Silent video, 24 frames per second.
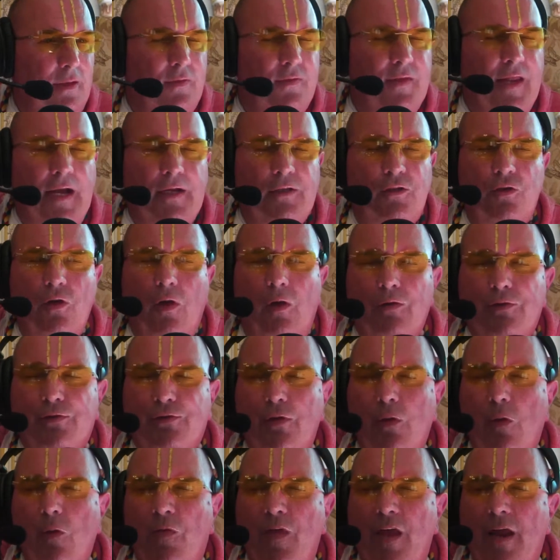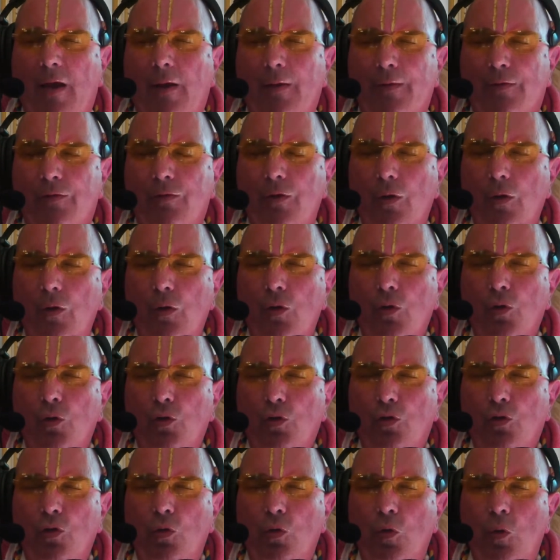That's also there
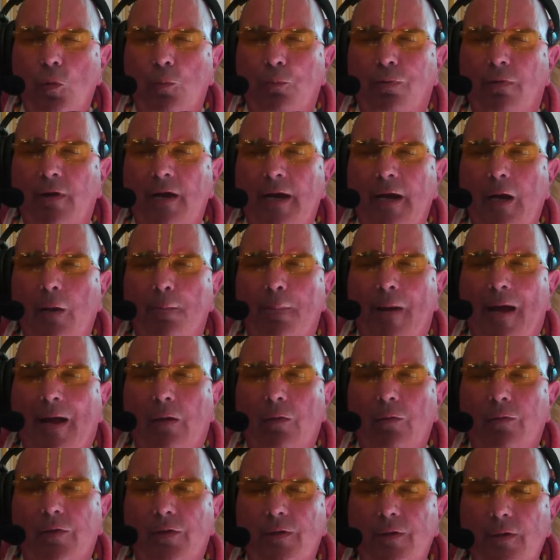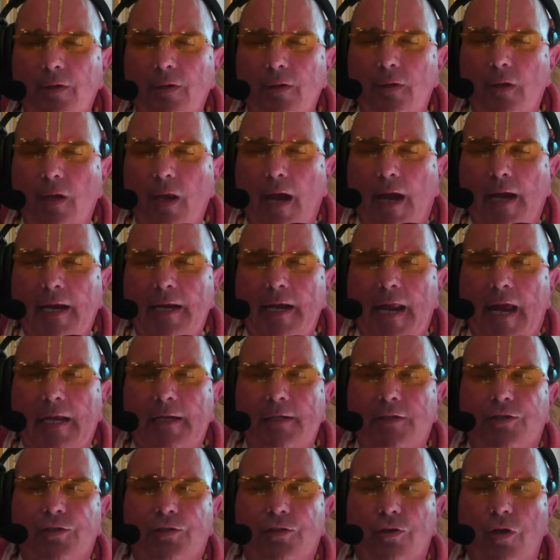to bring about a
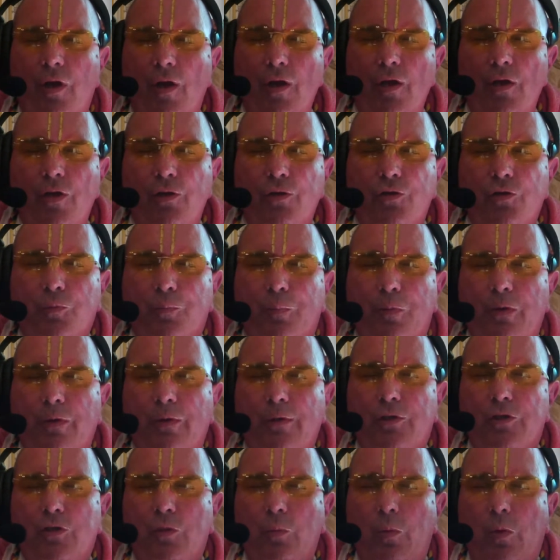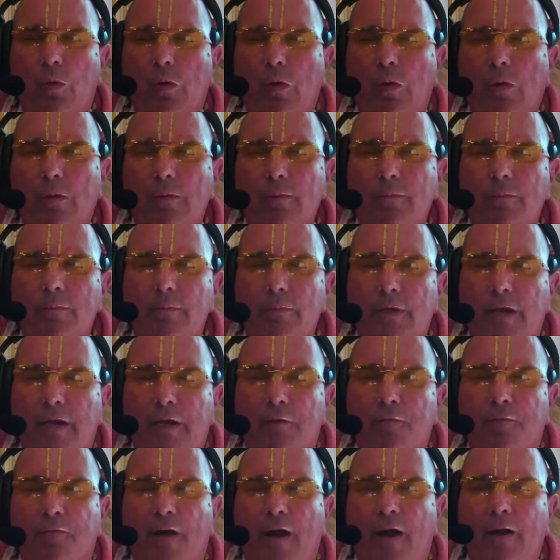nice spiritual
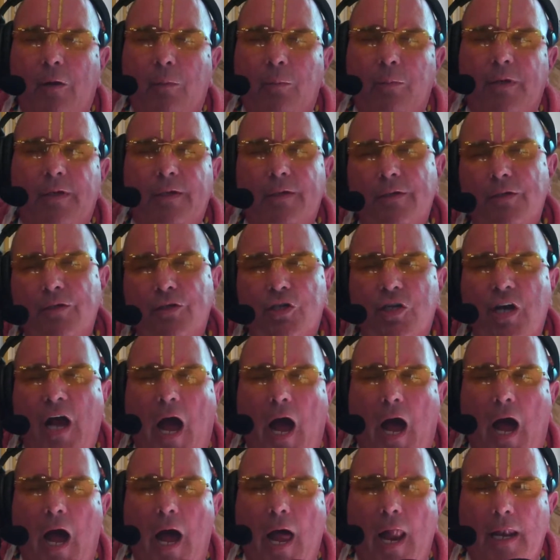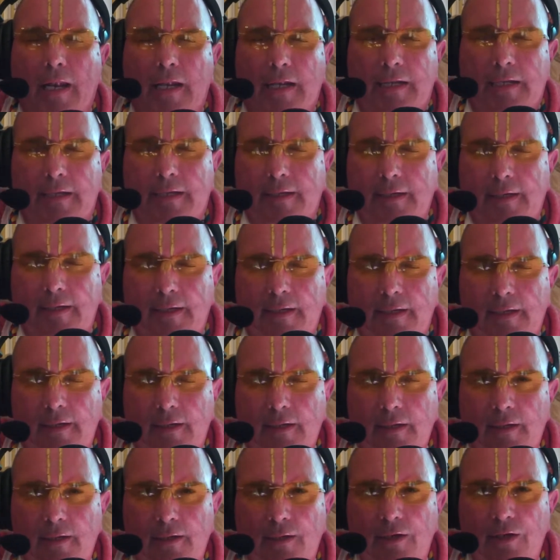environment. Shanti,
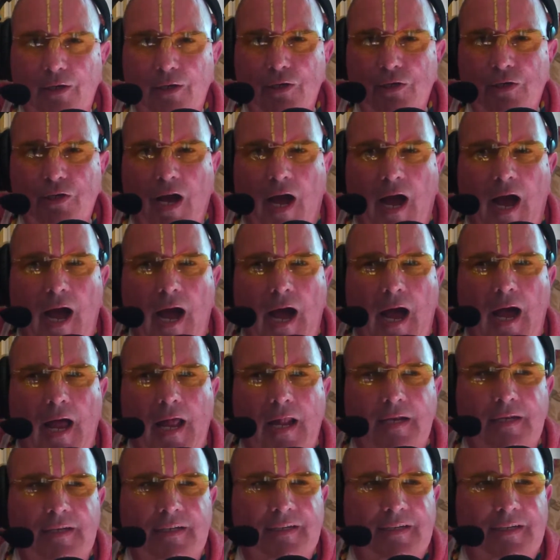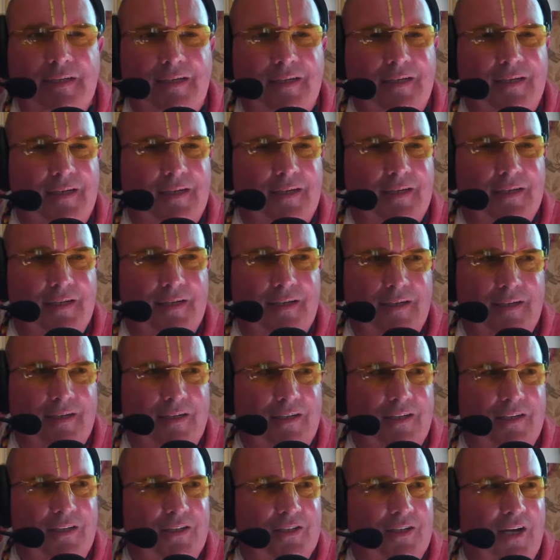shanti,
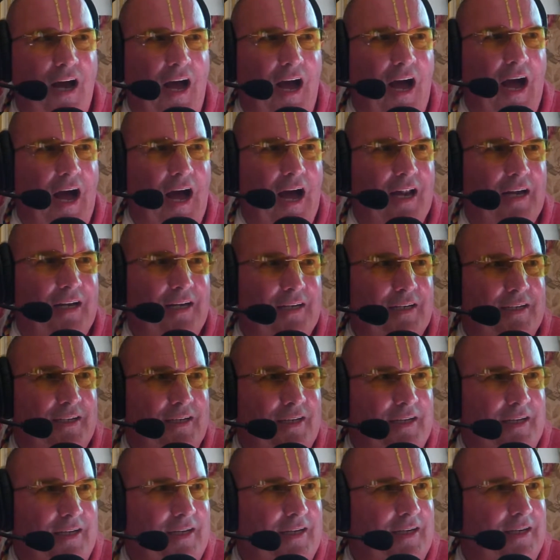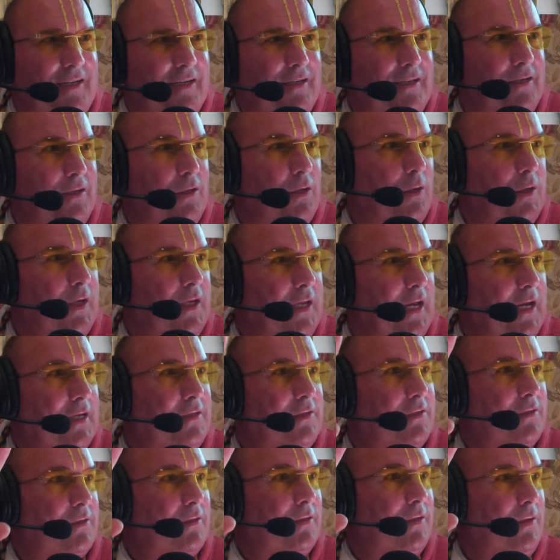shanti.
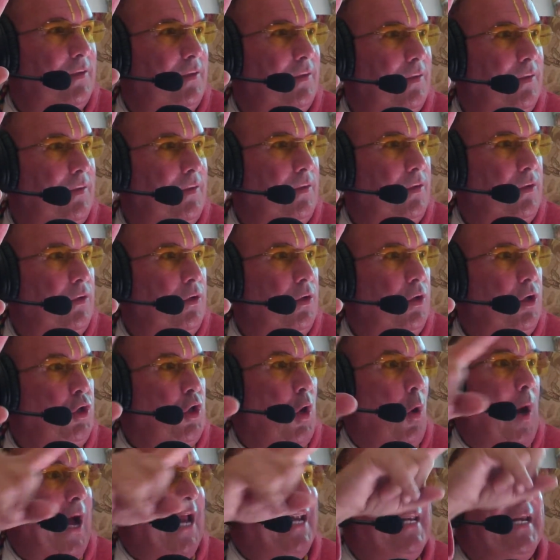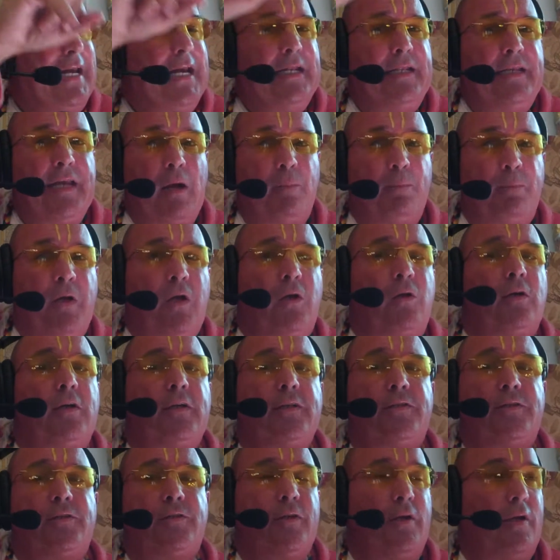Yes? No, I need them
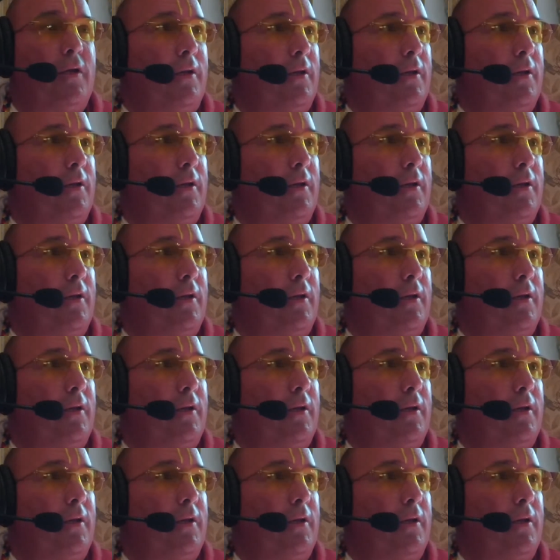because...